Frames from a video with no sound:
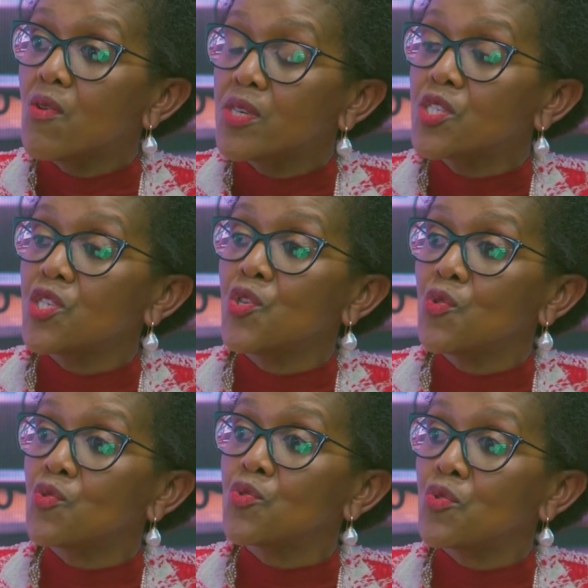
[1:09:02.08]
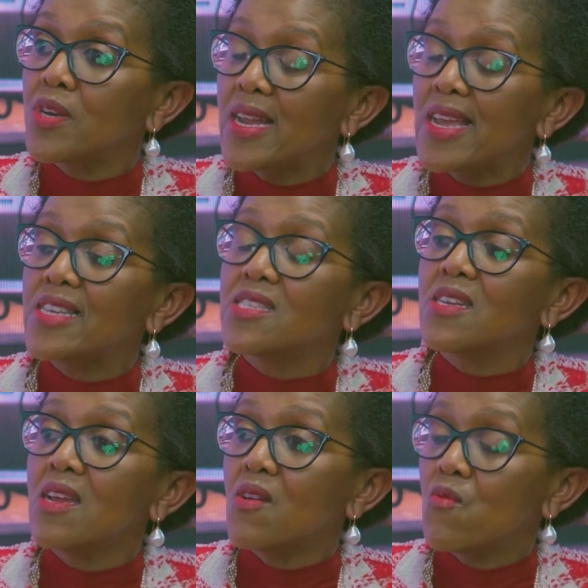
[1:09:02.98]
continue to lead
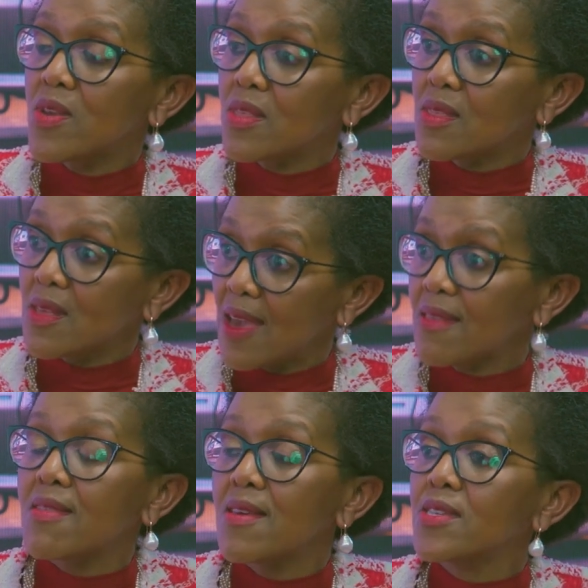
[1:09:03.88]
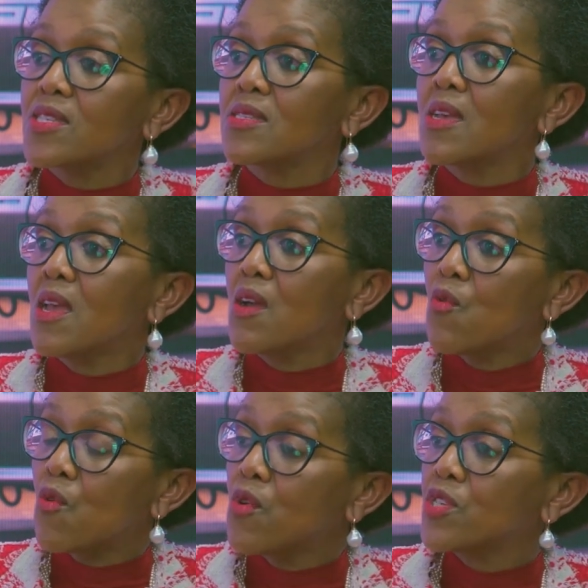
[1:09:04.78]
with ethics,
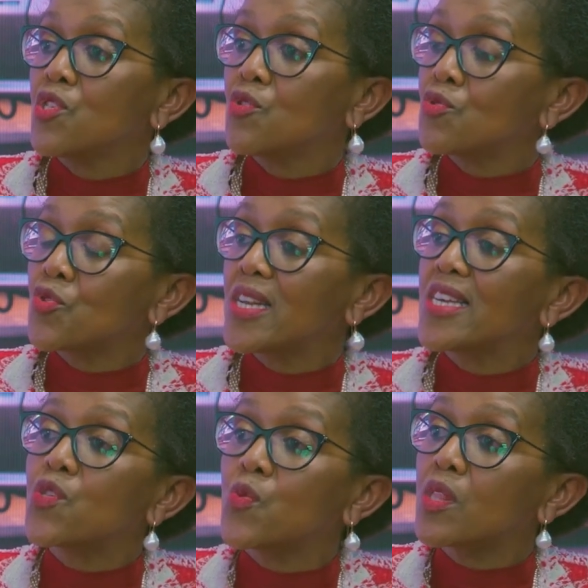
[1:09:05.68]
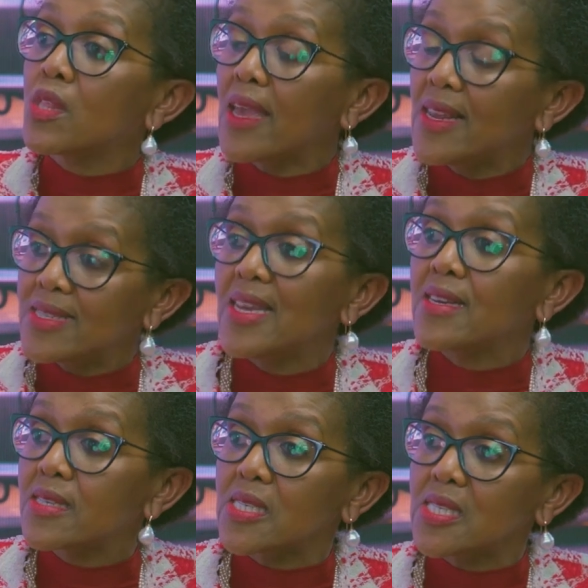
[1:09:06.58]
who continue to lead with
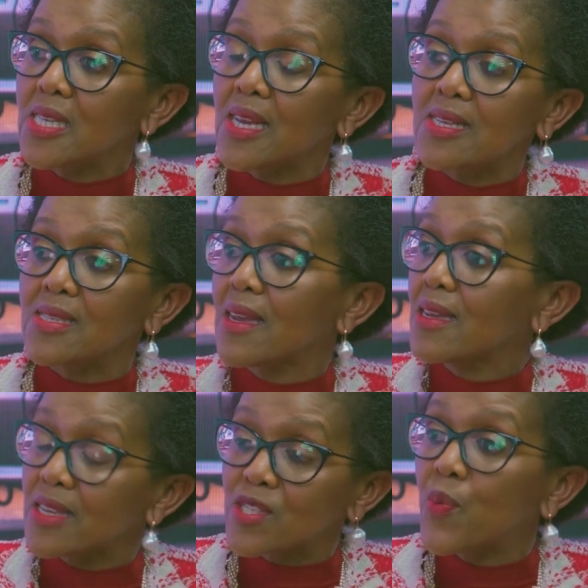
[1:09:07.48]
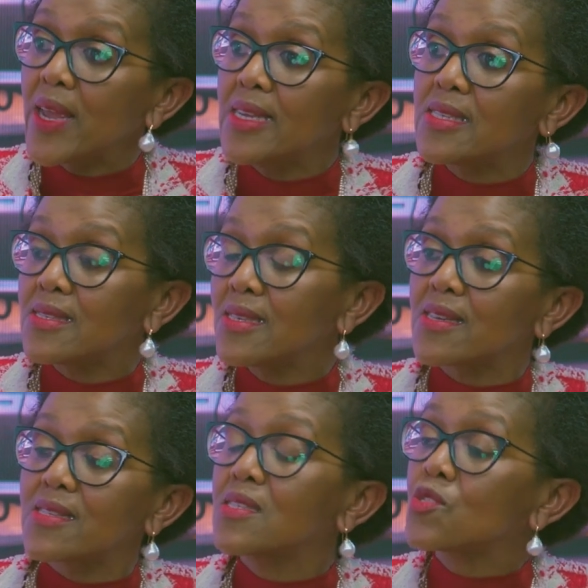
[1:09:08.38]
integrity. And as I had explained,
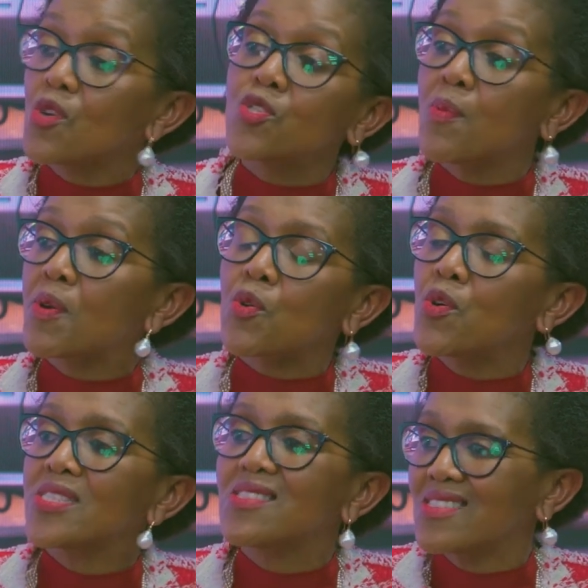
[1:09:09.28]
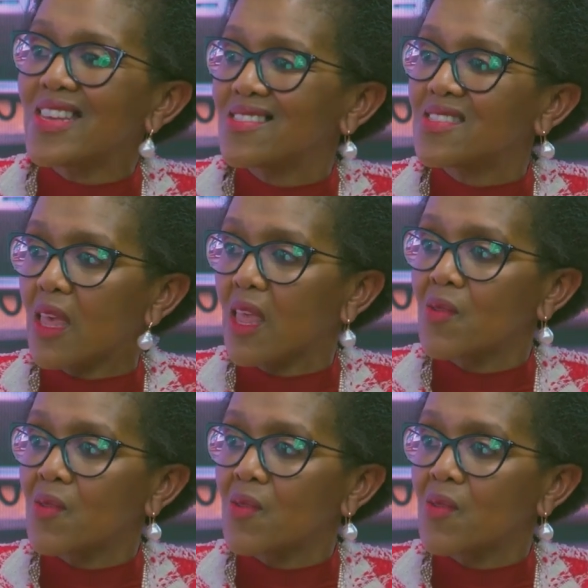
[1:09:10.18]
integrity is also about consistency.